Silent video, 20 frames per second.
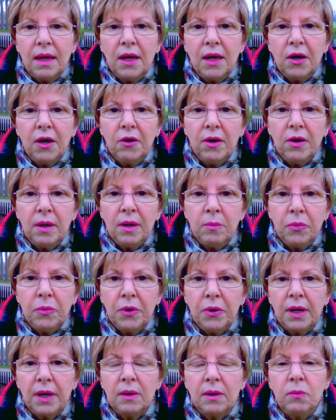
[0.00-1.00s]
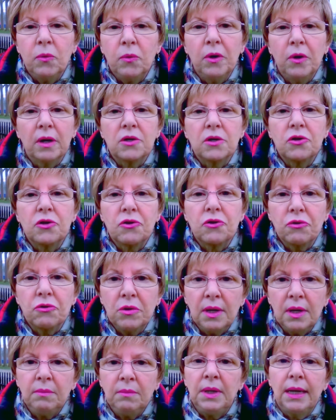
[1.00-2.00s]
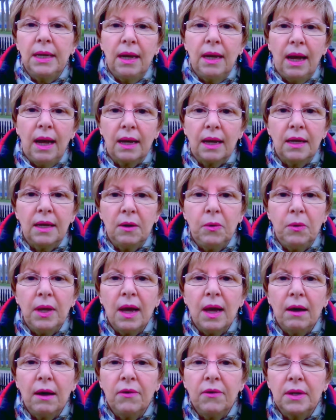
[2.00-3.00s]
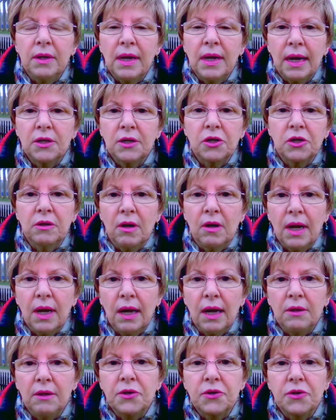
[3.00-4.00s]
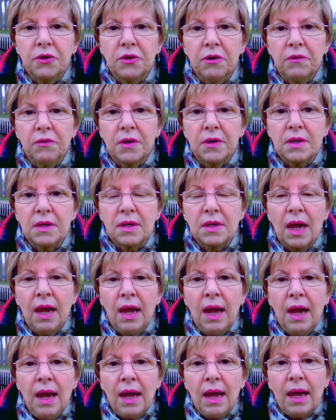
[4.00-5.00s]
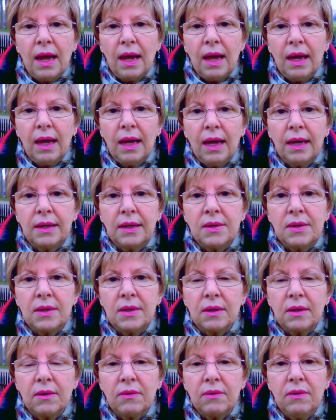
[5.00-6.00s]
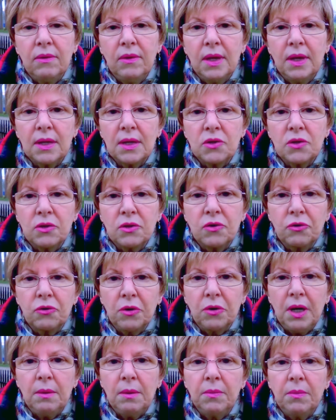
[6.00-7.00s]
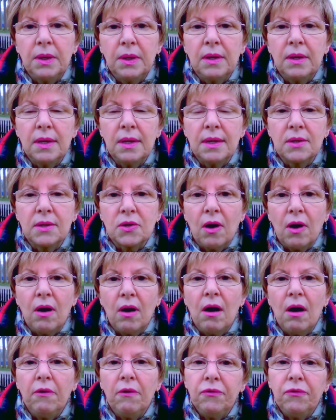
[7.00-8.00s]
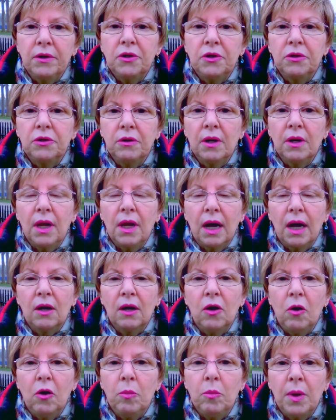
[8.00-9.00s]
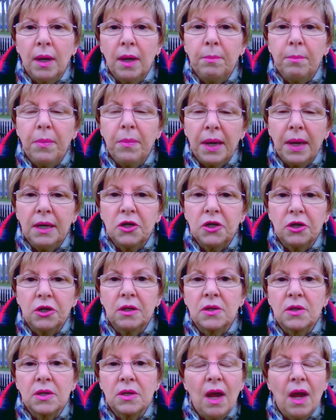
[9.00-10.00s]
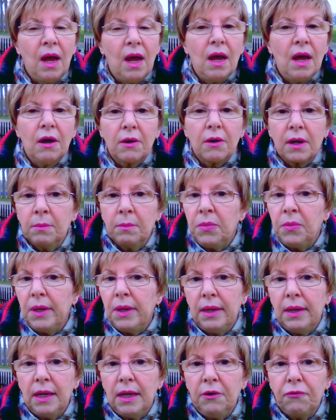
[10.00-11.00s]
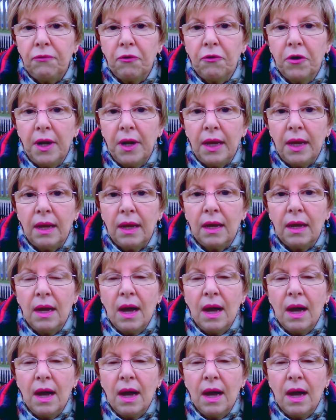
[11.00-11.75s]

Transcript: Here in Britain, we're extremely lucky. We have a National Health Service, and this treatment is offered to glaucoma patients completely free.